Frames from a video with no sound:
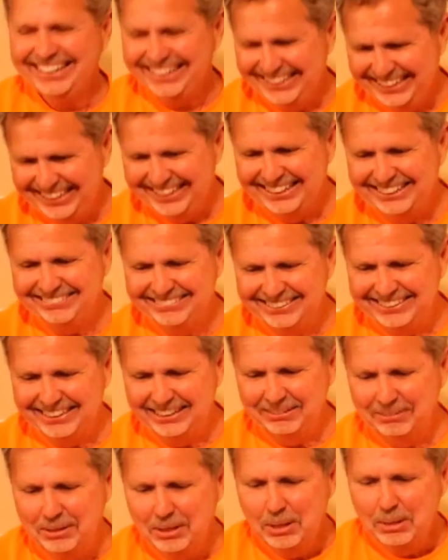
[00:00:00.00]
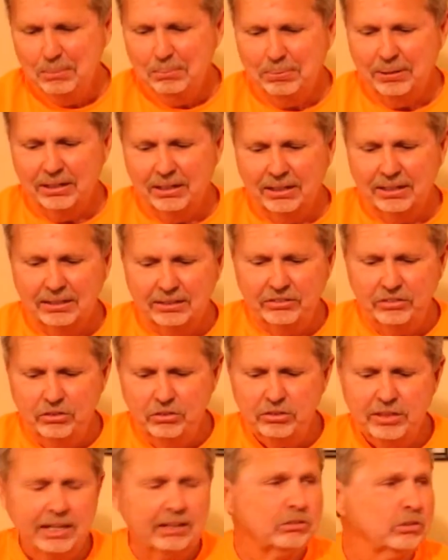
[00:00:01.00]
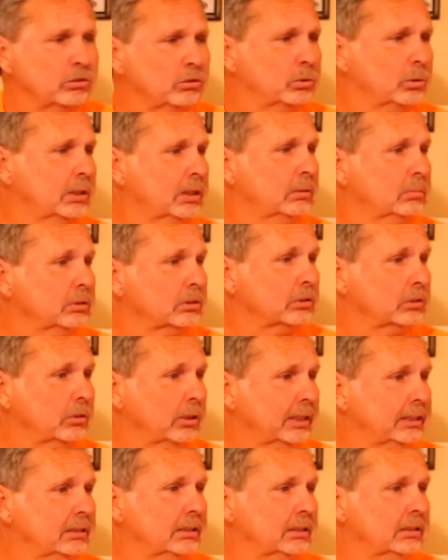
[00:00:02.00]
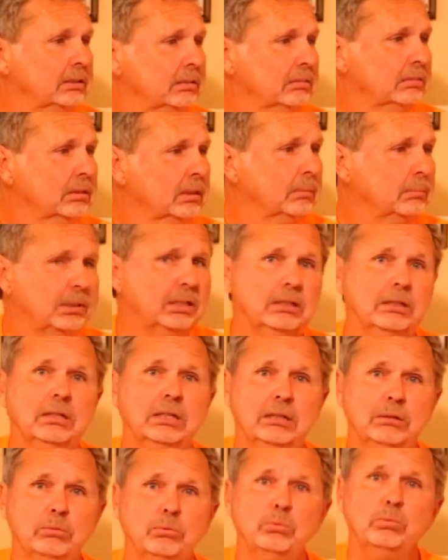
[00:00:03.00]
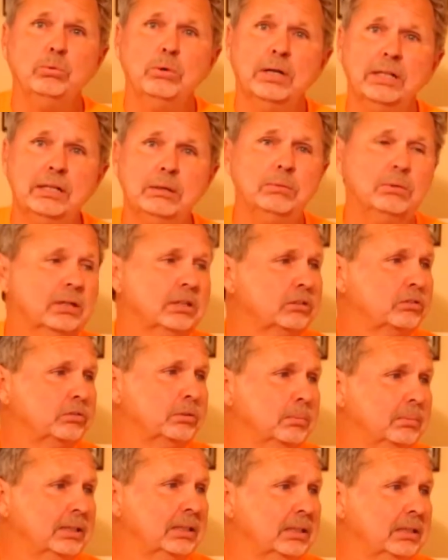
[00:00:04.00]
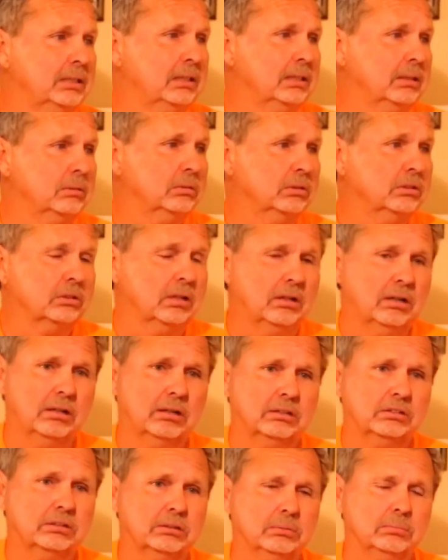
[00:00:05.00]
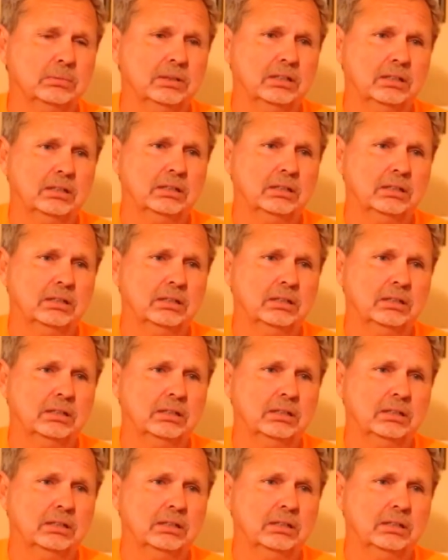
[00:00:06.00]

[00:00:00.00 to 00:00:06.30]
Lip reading: Yeah. But 2012 was a great year. I mean, it really was for me. It was awesome.